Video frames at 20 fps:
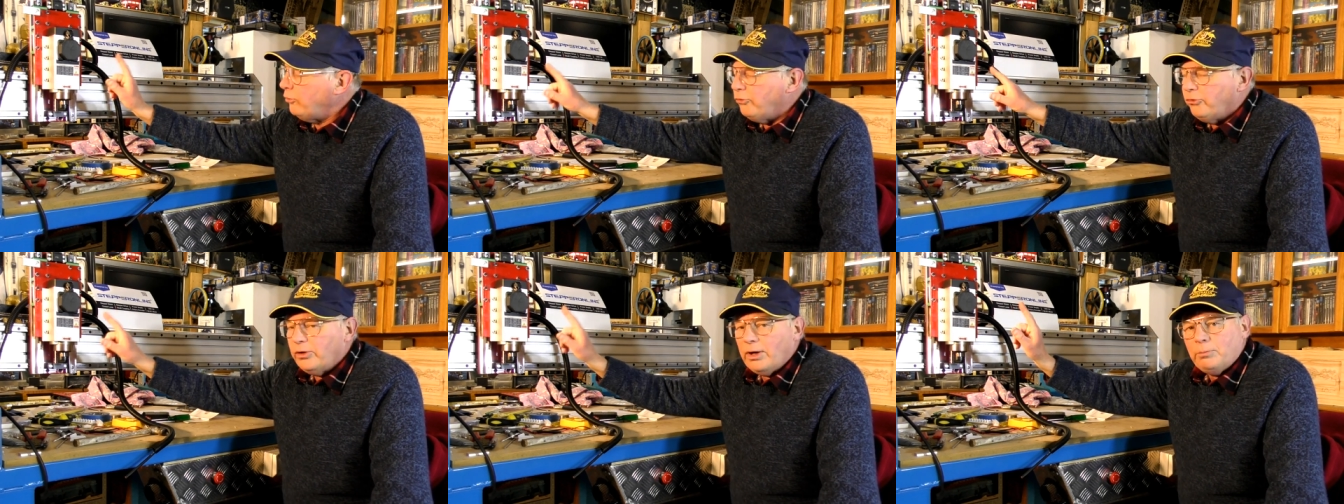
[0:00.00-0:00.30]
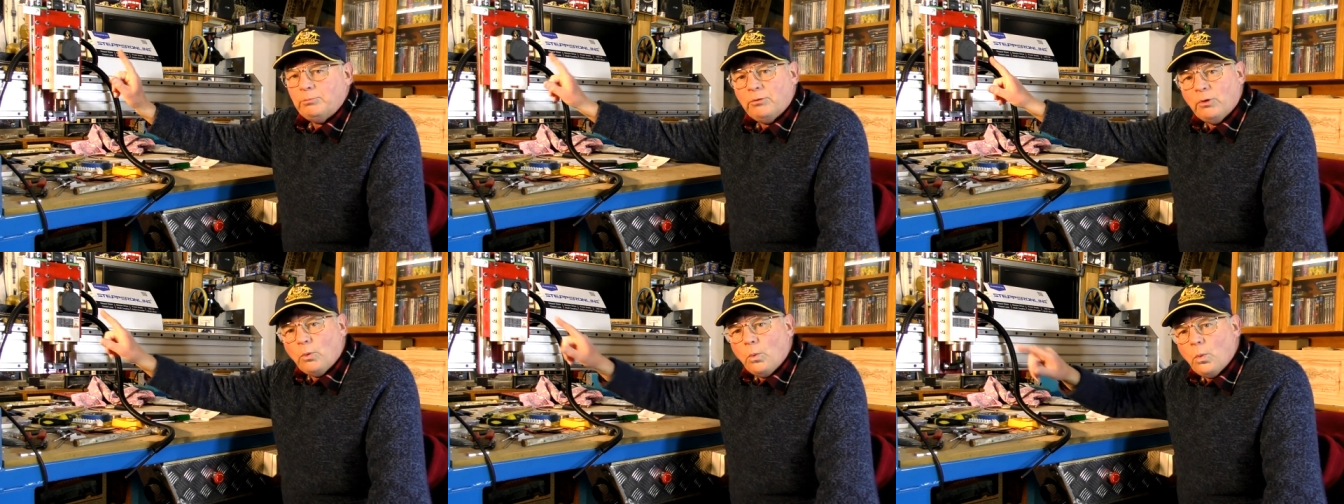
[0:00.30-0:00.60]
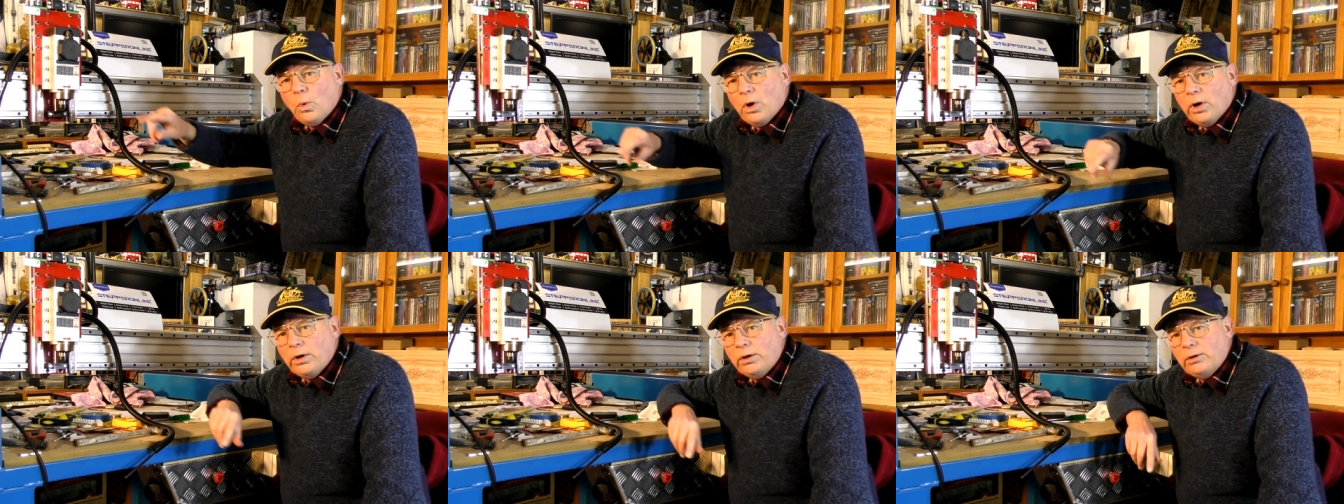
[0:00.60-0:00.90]
separate
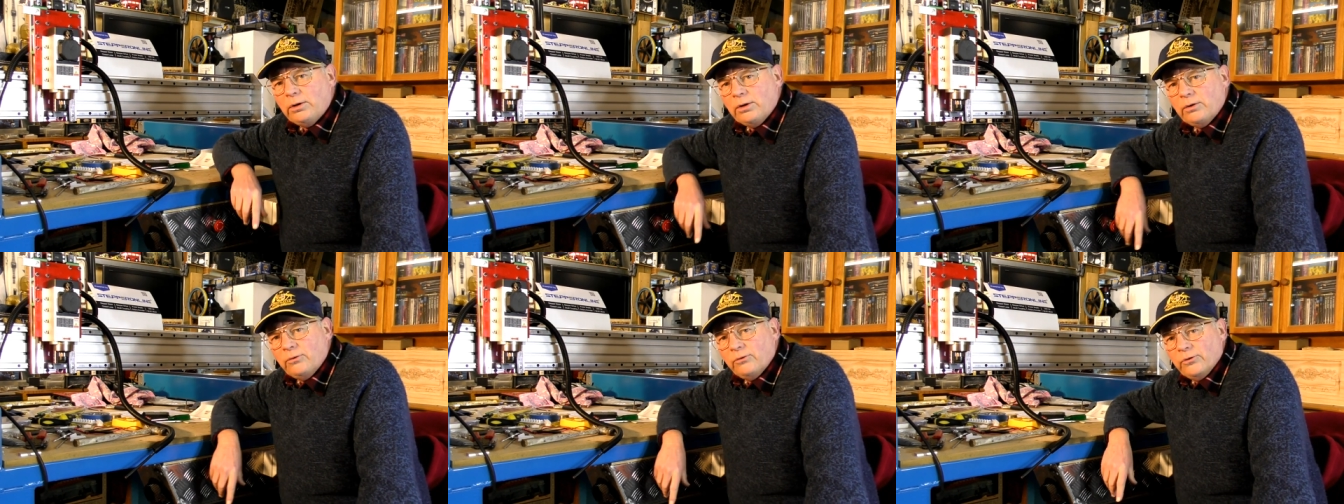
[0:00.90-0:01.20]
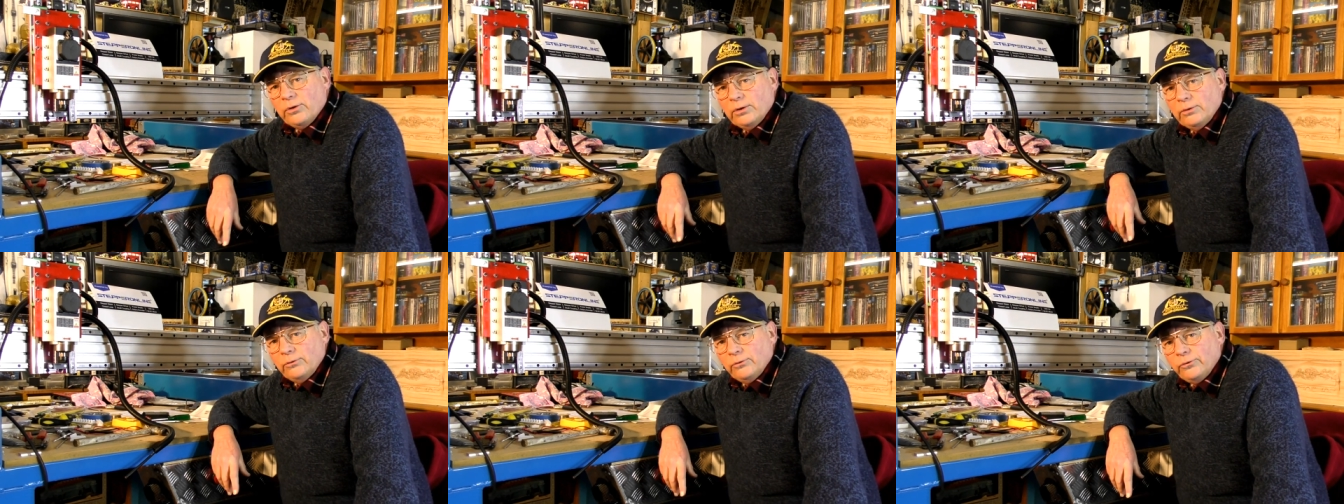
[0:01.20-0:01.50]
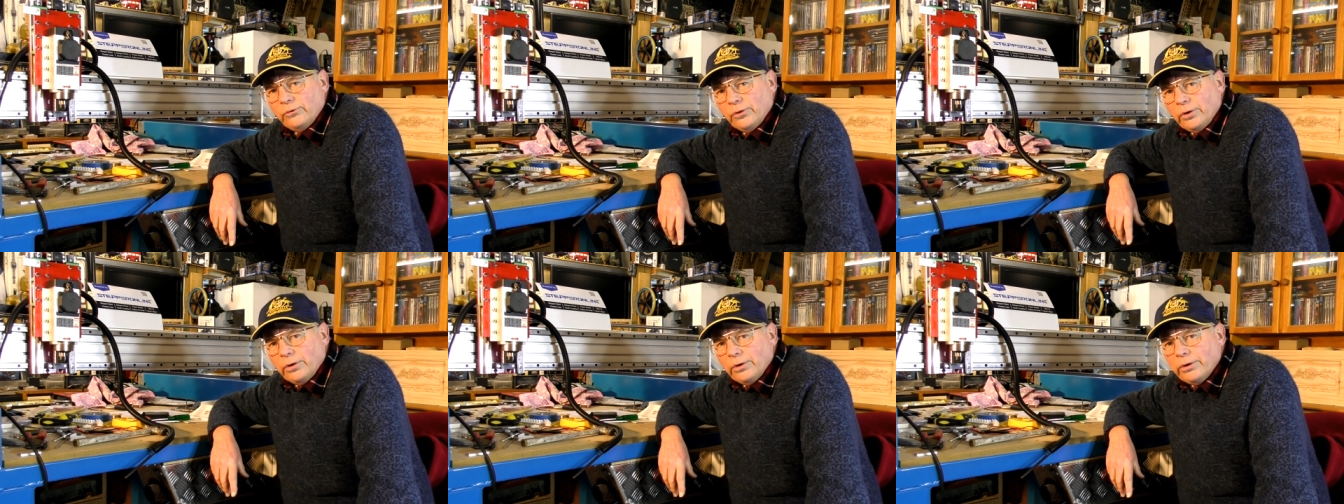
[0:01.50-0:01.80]
windings
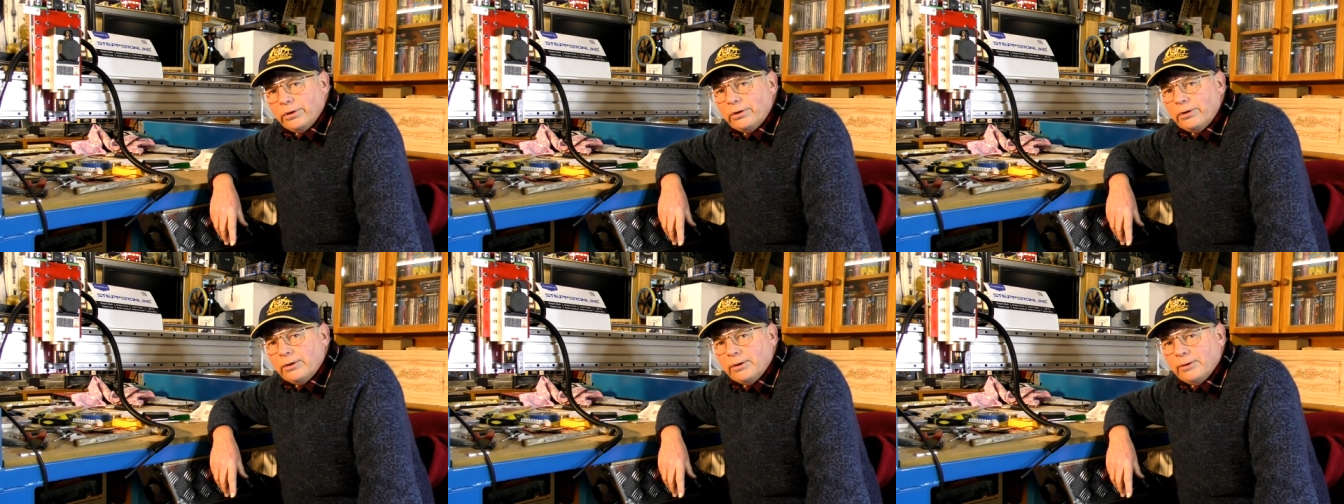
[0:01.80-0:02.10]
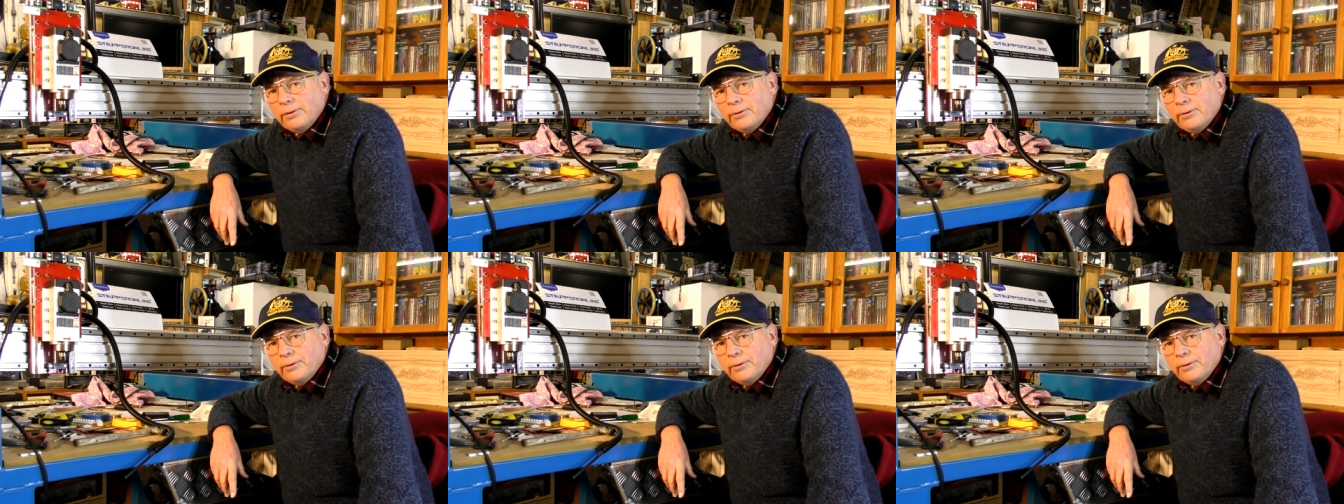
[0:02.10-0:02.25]
inside.